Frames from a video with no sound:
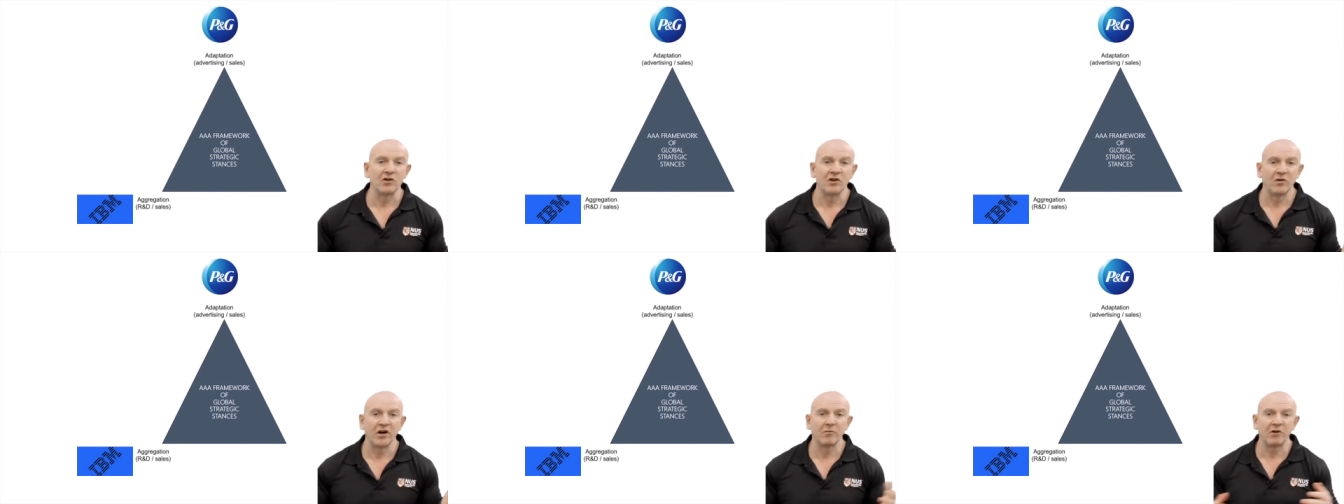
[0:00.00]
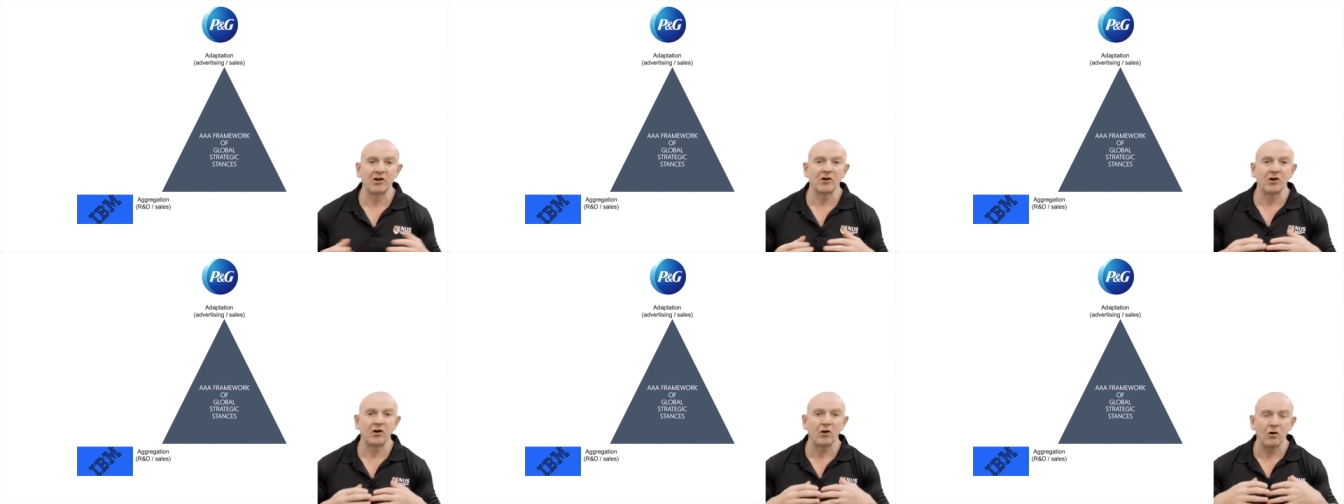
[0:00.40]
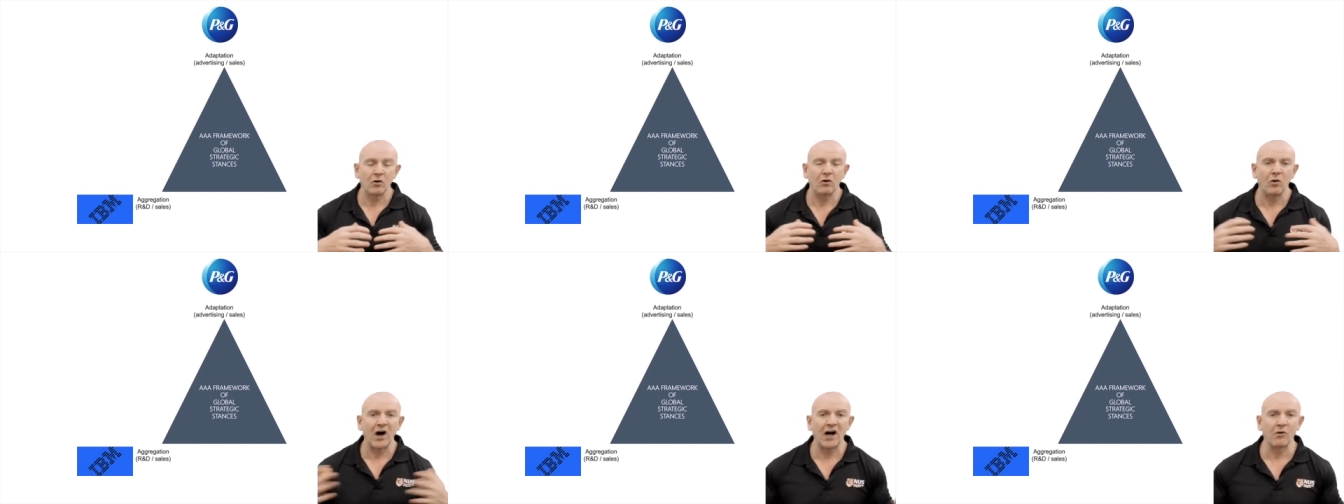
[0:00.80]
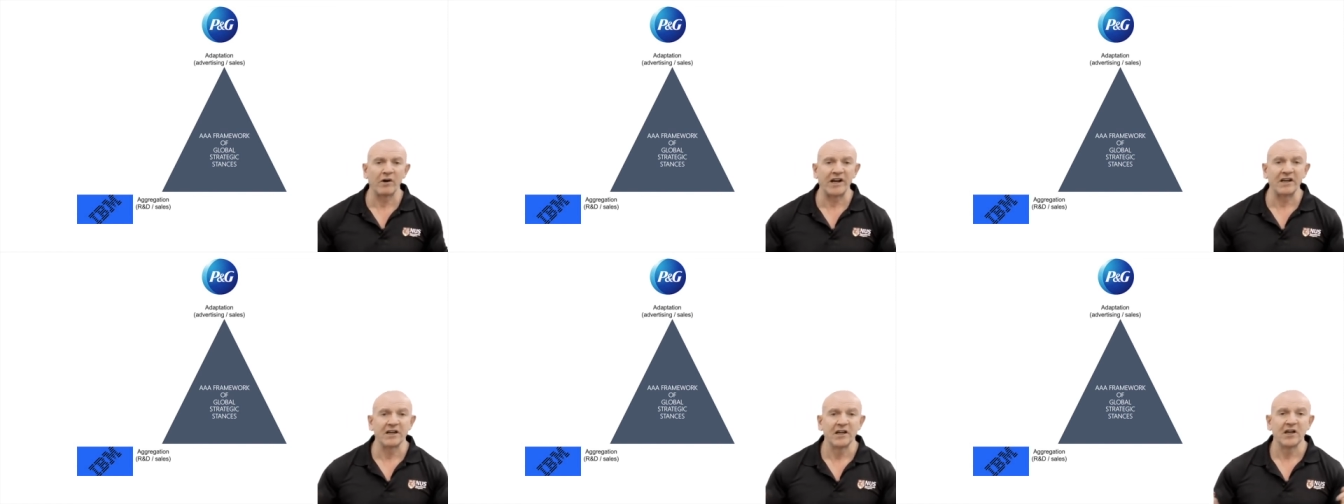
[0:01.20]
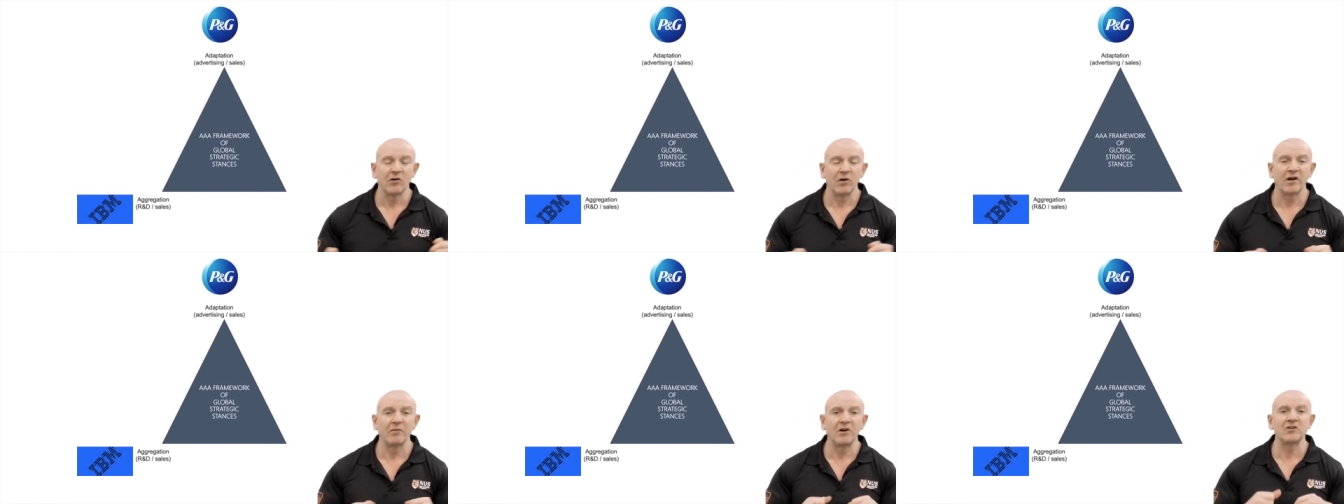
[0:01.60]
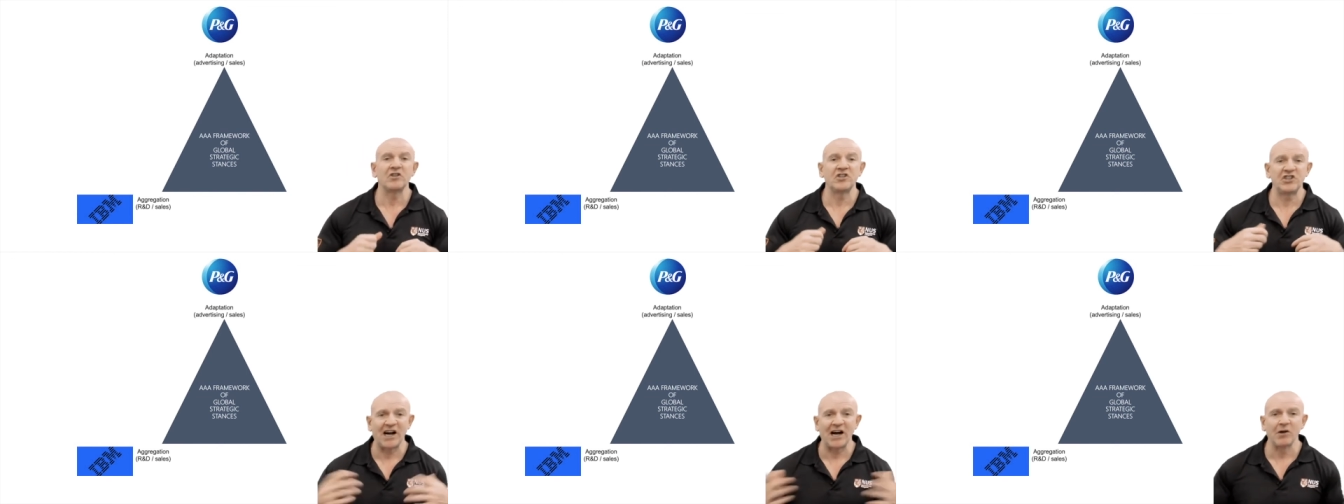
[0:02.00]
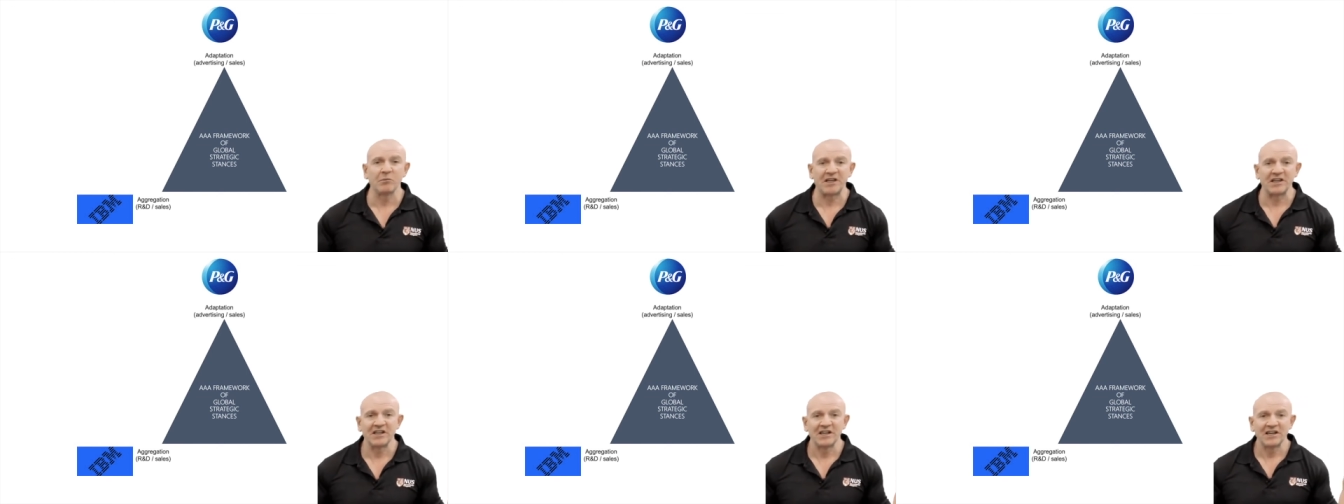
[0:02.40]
What about Huawei? What about Xiaomi?